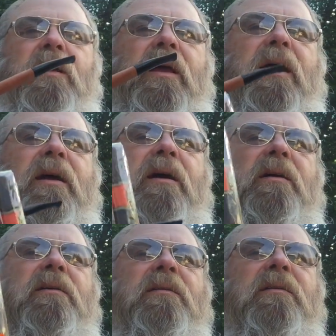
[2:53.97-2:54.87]
Got
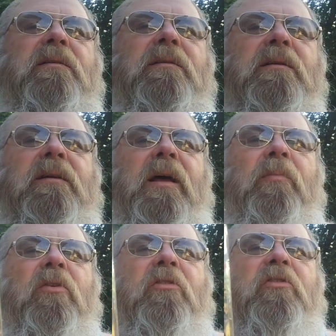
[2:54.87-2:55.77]
a
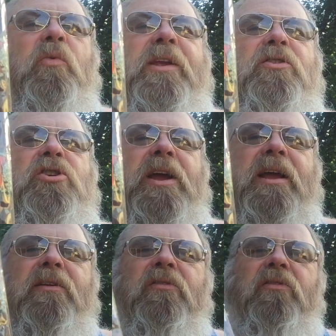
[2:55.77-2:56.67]
couple of Sweet
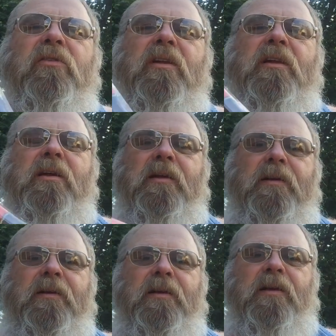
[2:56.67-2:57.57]
Janes.
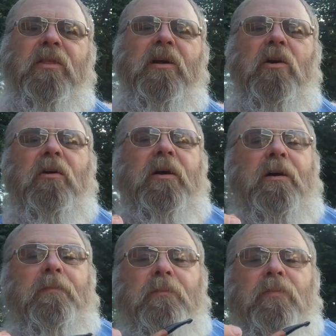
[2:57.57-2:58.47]
They're
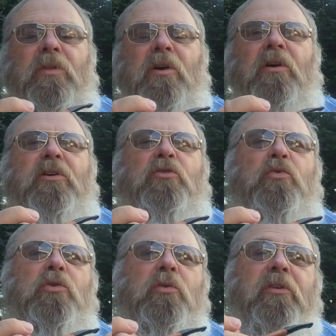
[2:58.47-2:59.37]
a
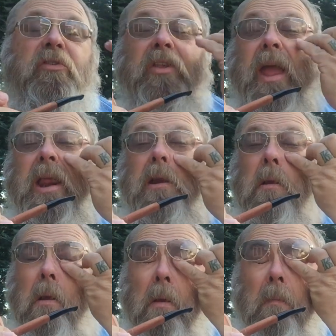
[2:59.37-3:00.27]
Drew Estate
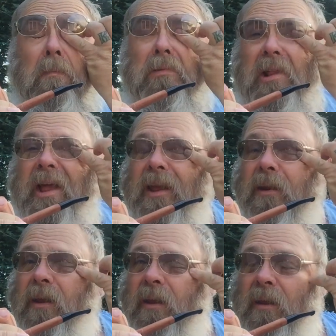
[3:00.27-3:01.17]

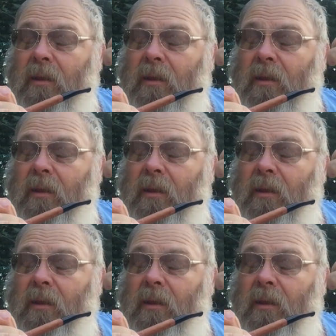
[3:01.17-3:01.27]
blend,